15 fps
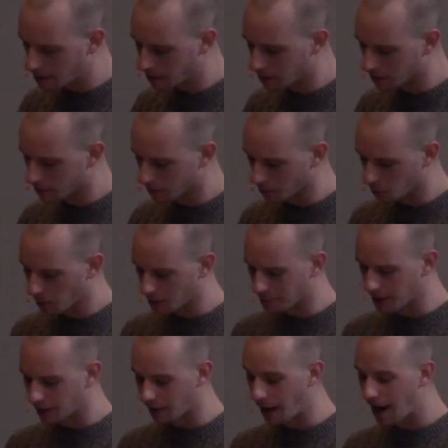you. The word
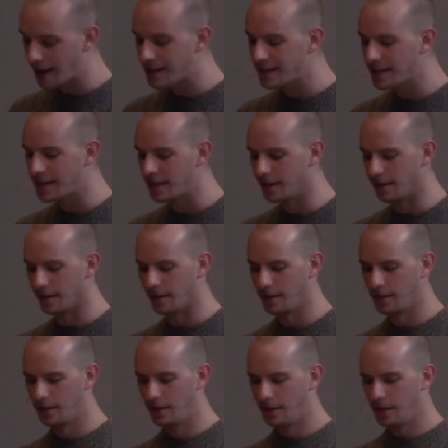malign here,
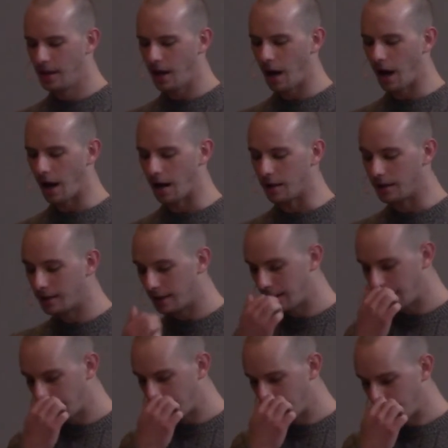uh,
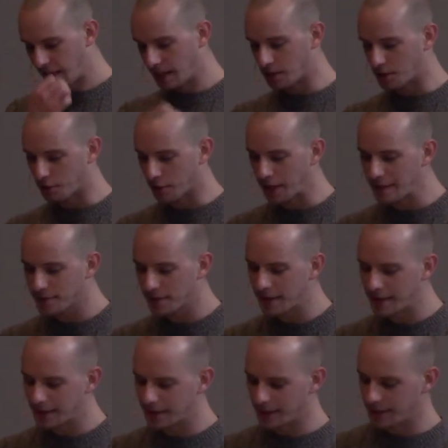it's
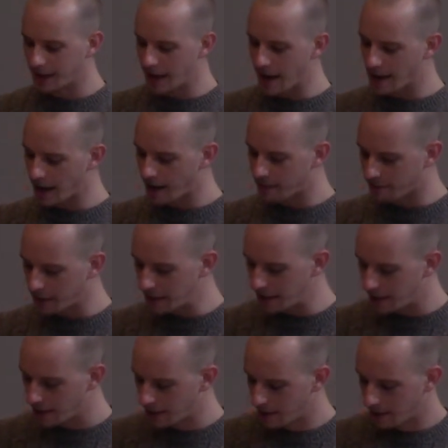translated in the
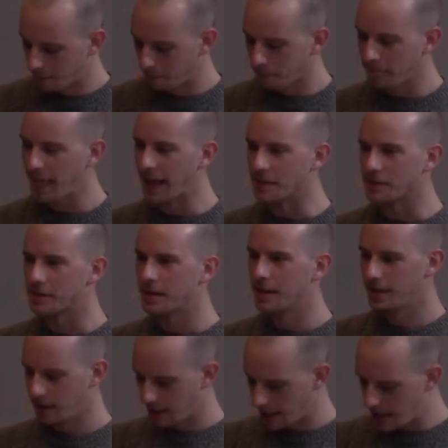NIV as
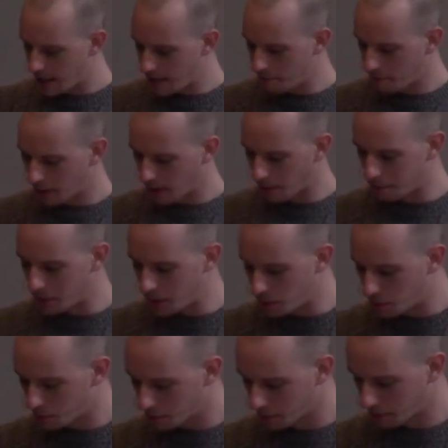heap
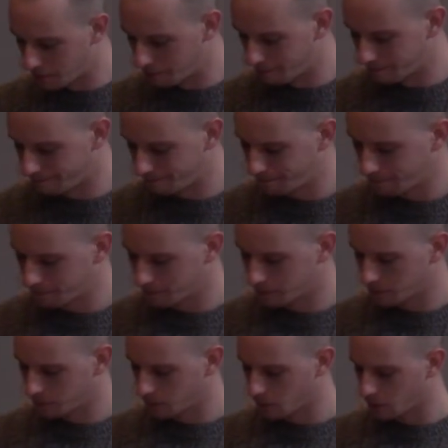abuse.
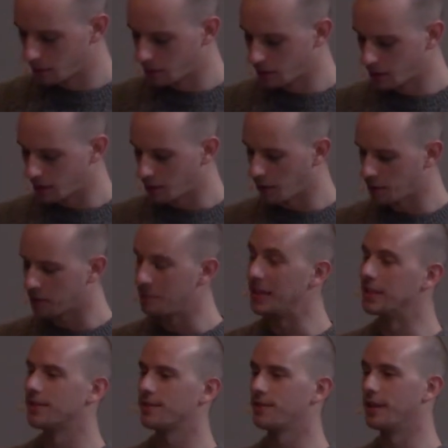It can also
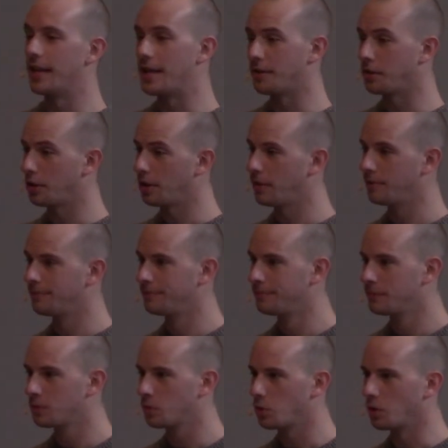mean slander
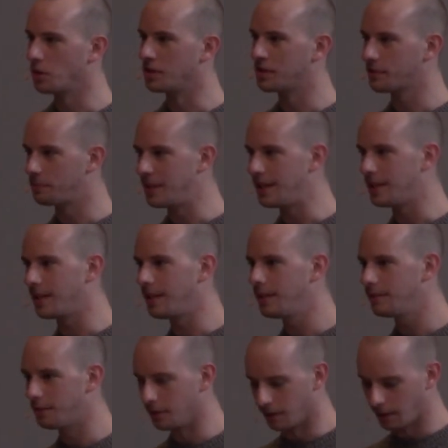or to speak
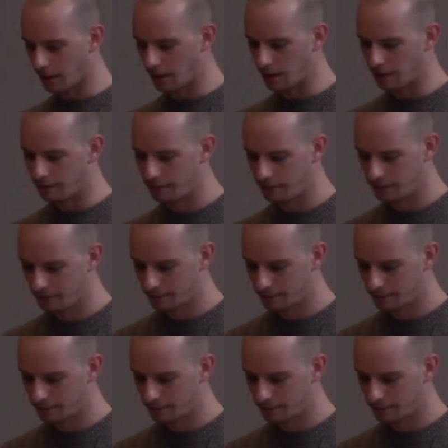evil of.